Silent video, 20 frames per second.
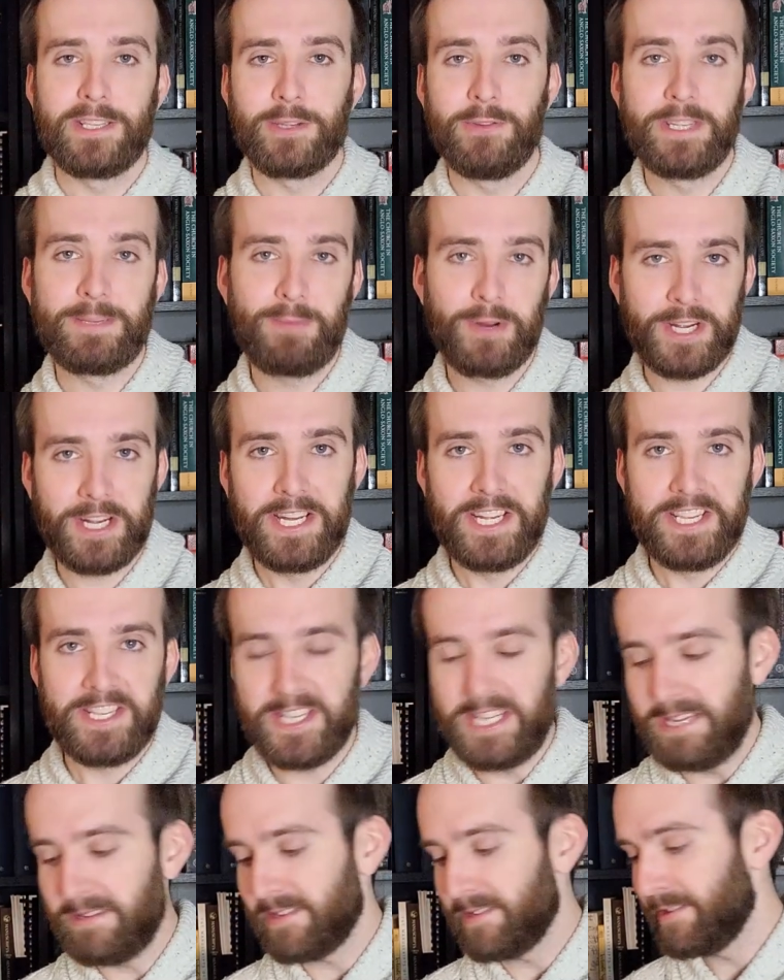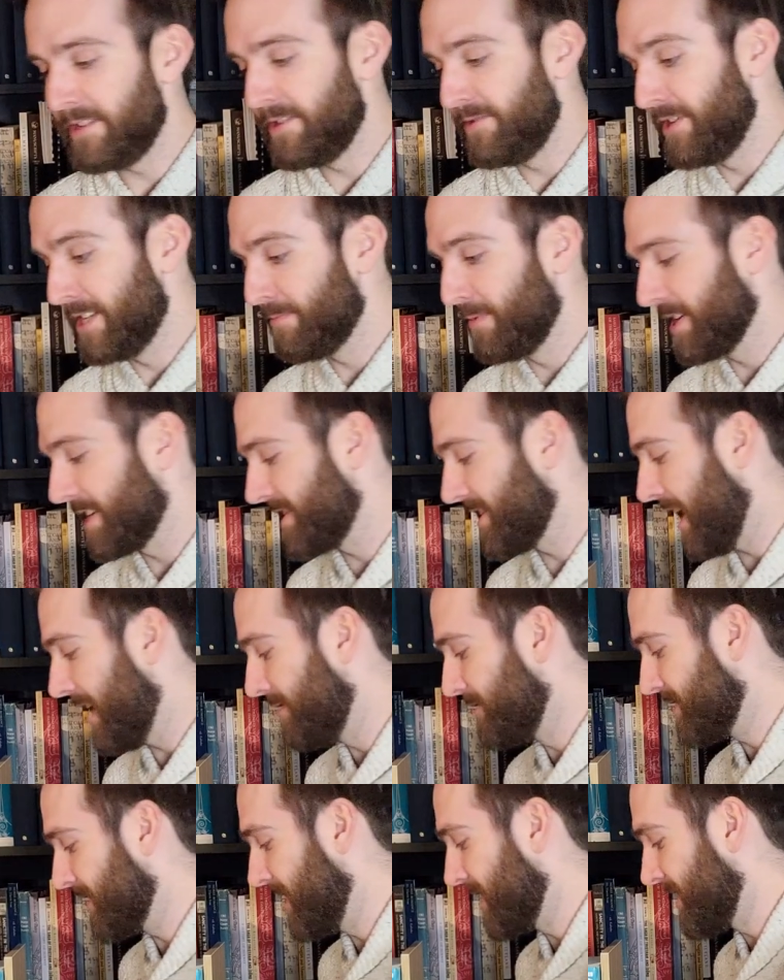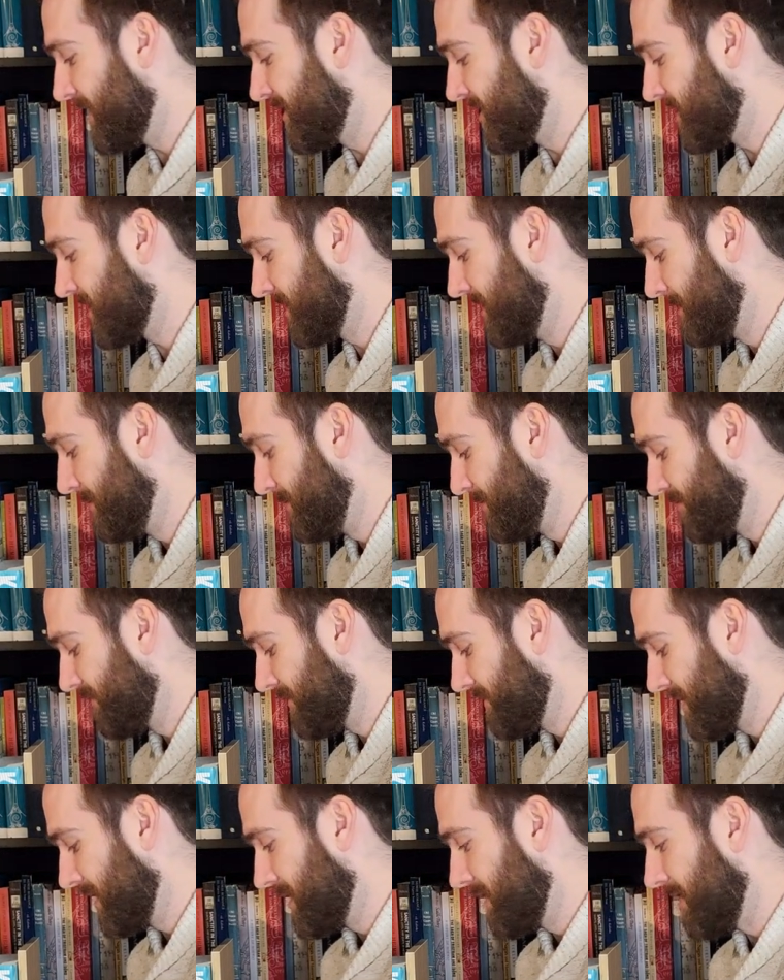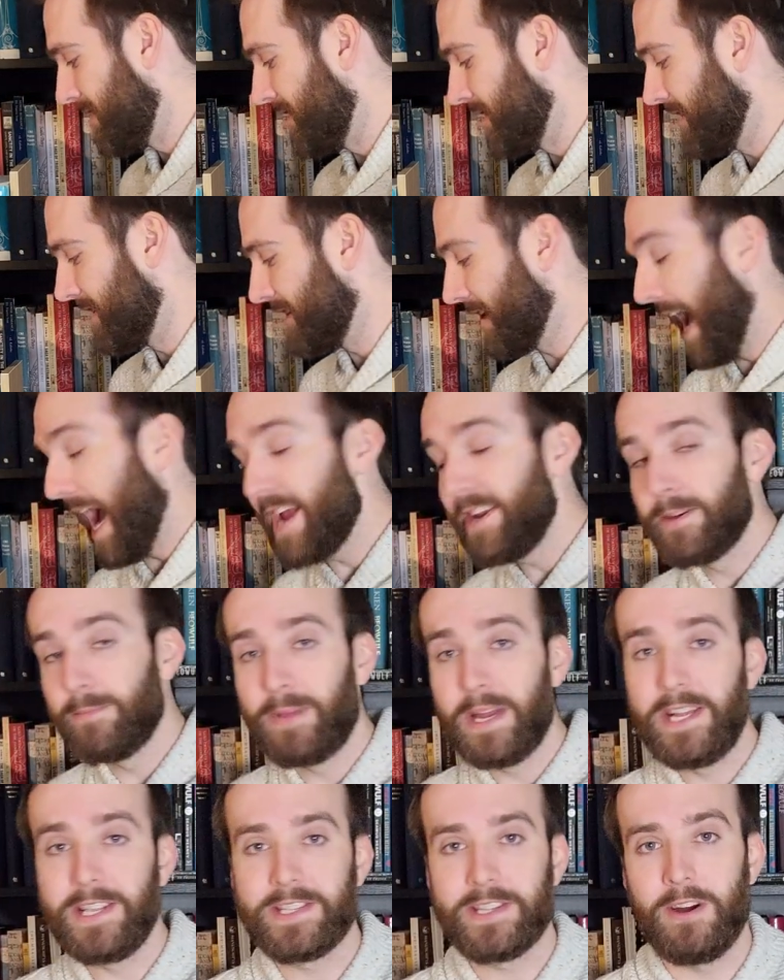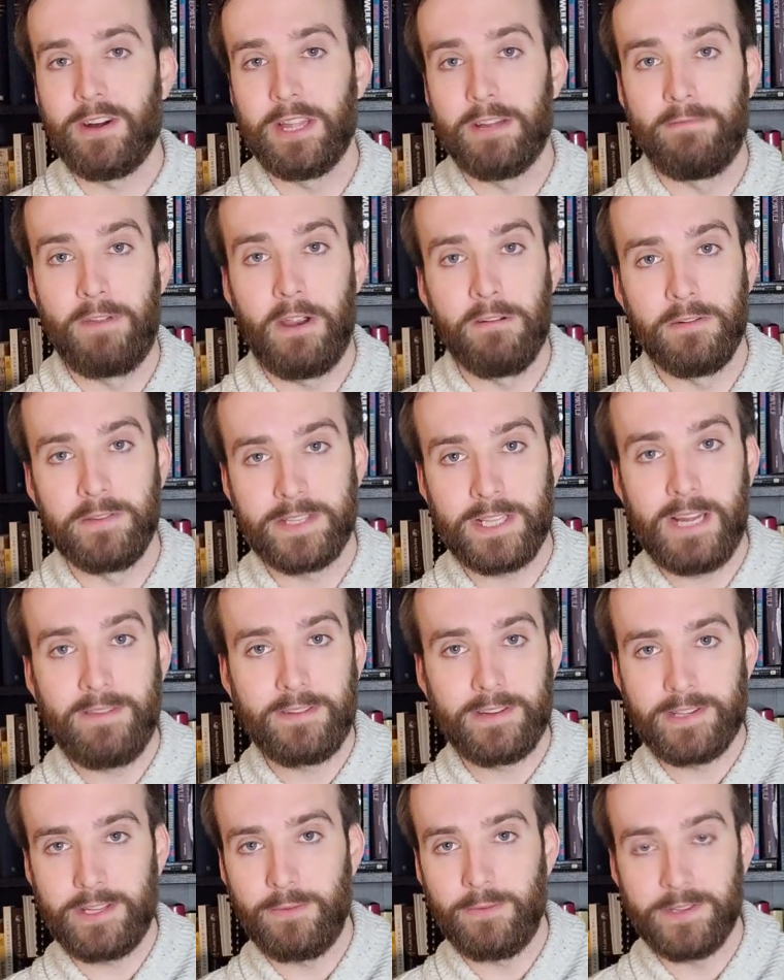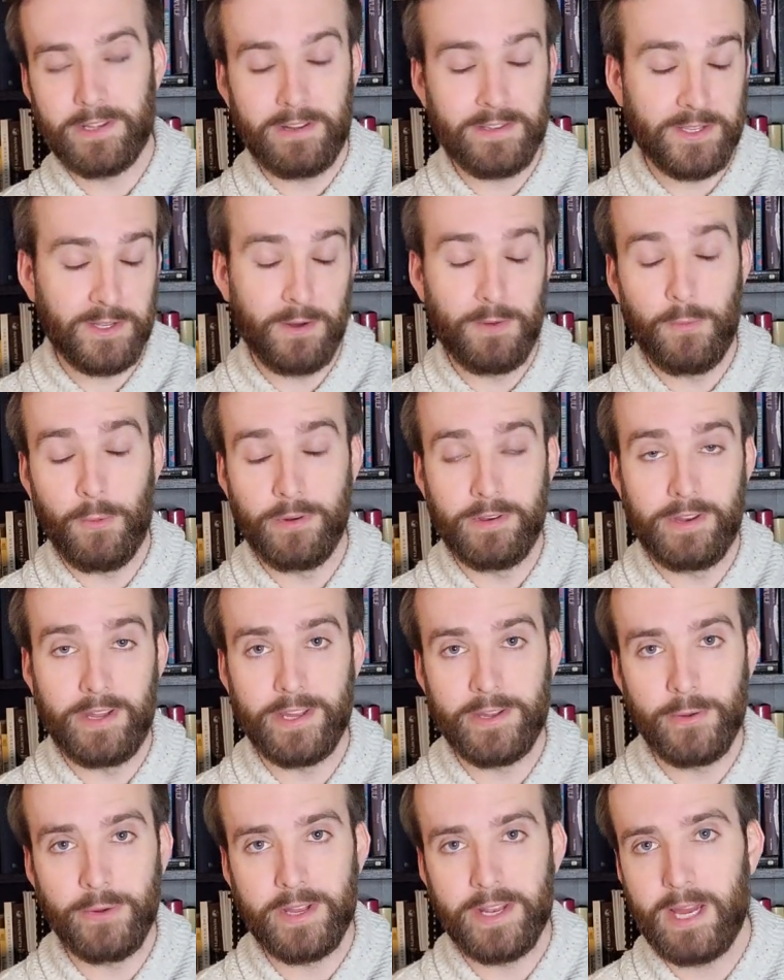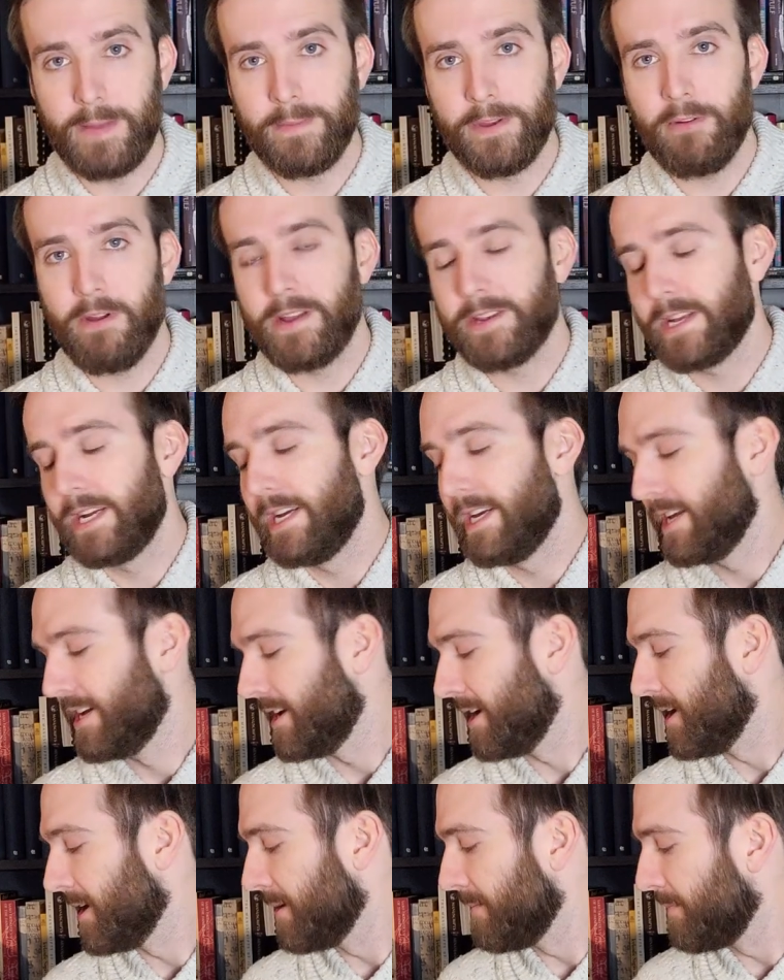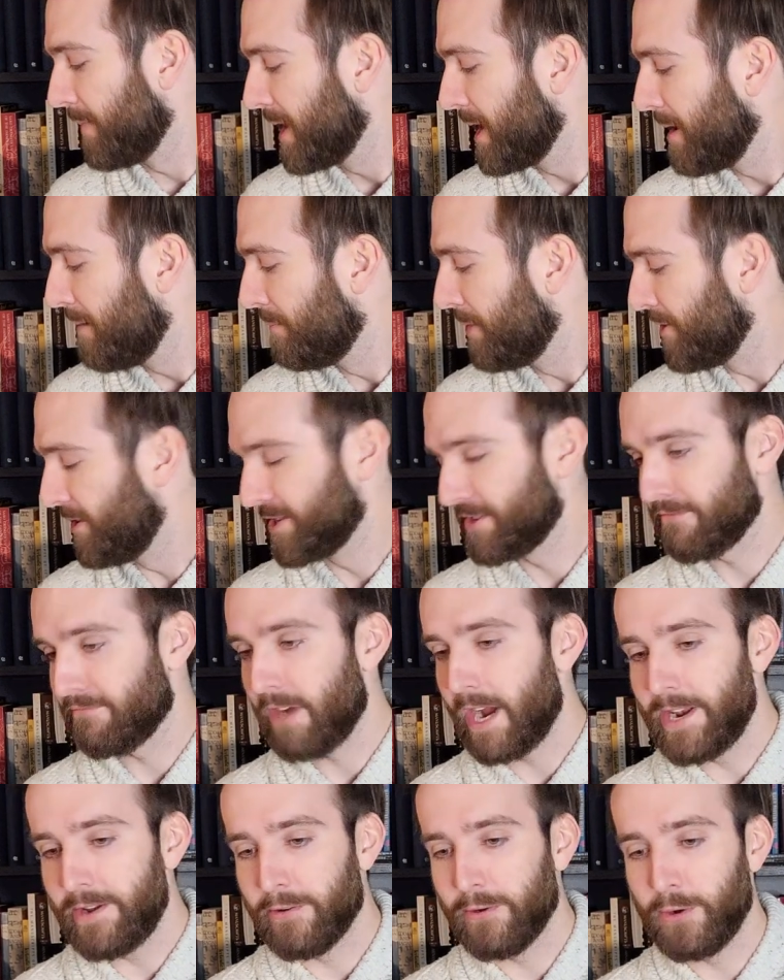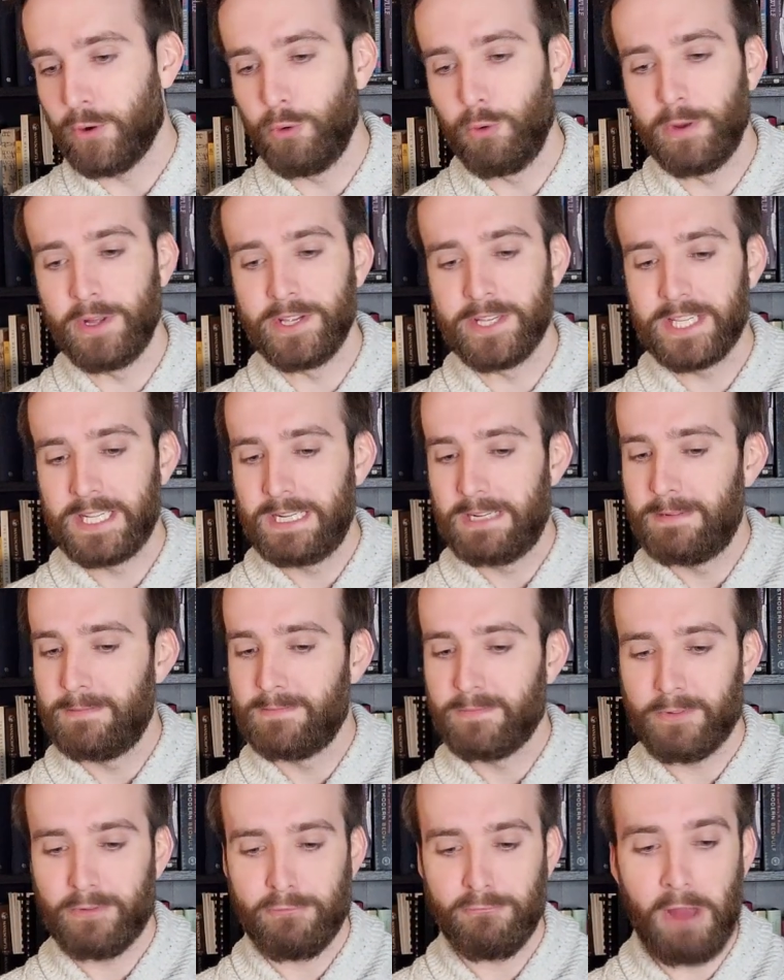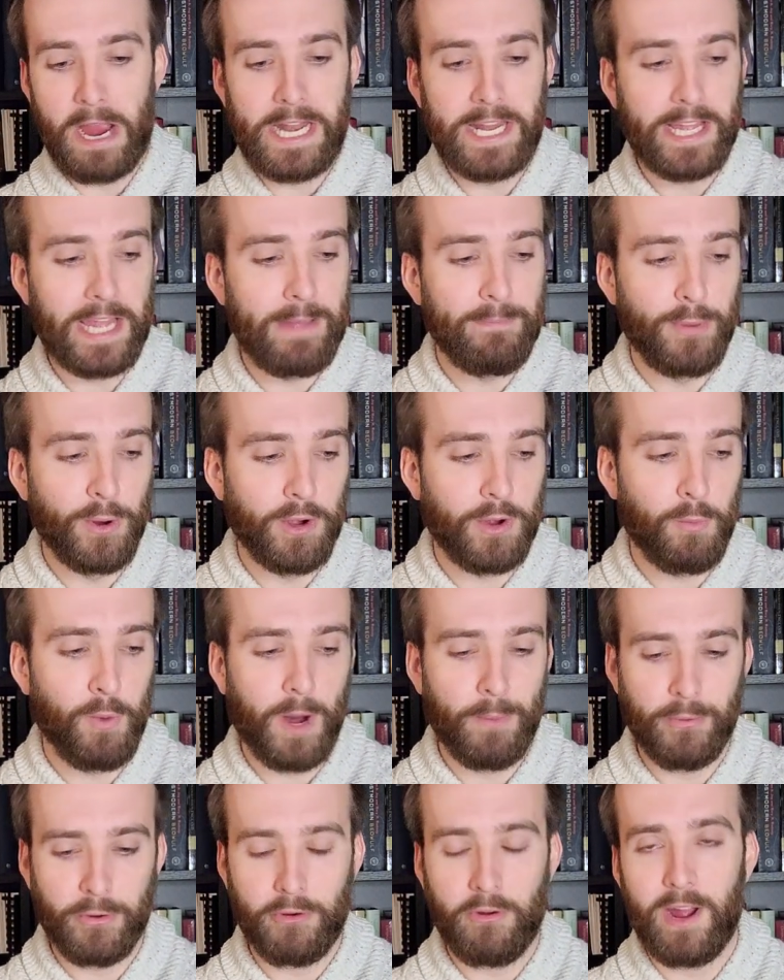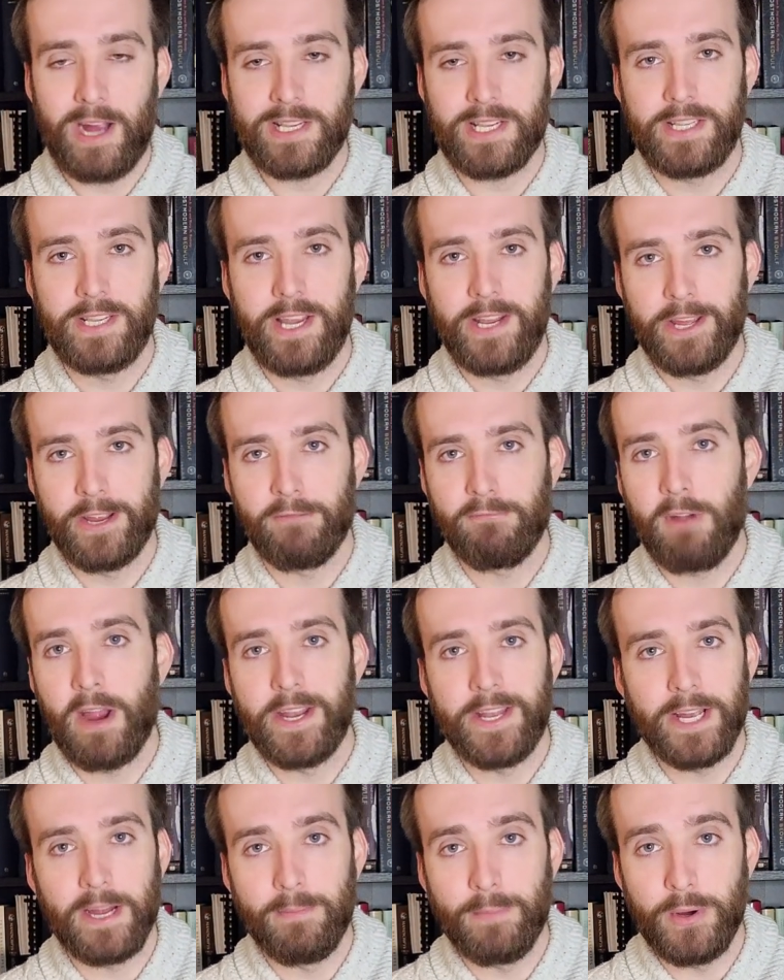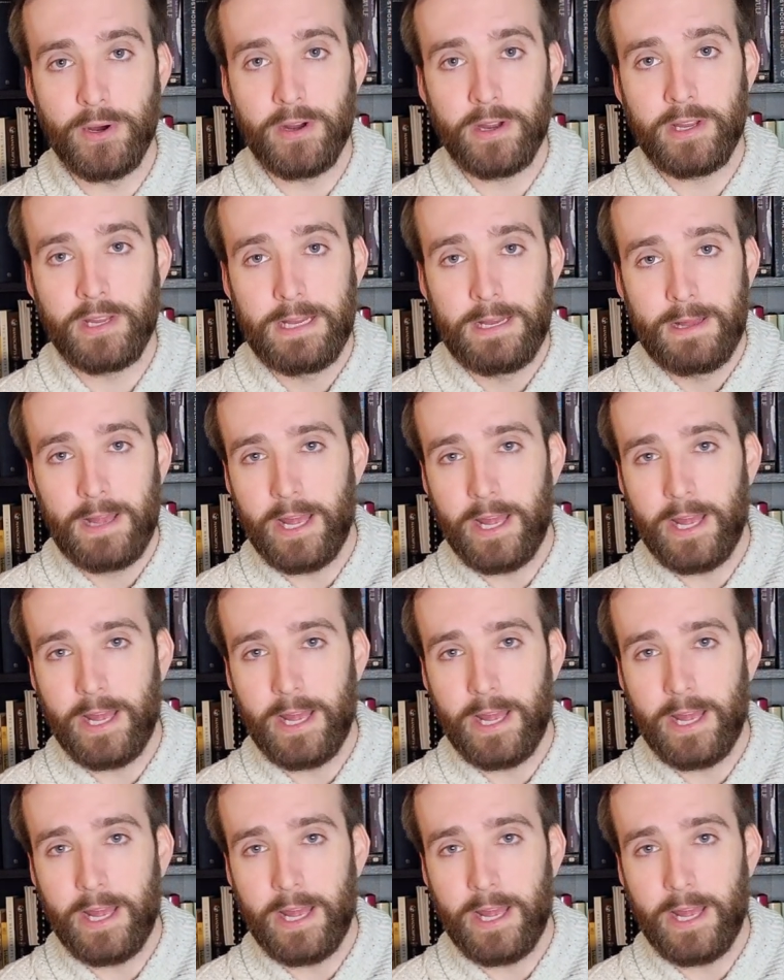So this book, see, this book sounds like it's uh, kind of based on Levero's life, because he was also awarded a Guggenheim grant, um, but this writer who is writing a book while procrastinating writing a book.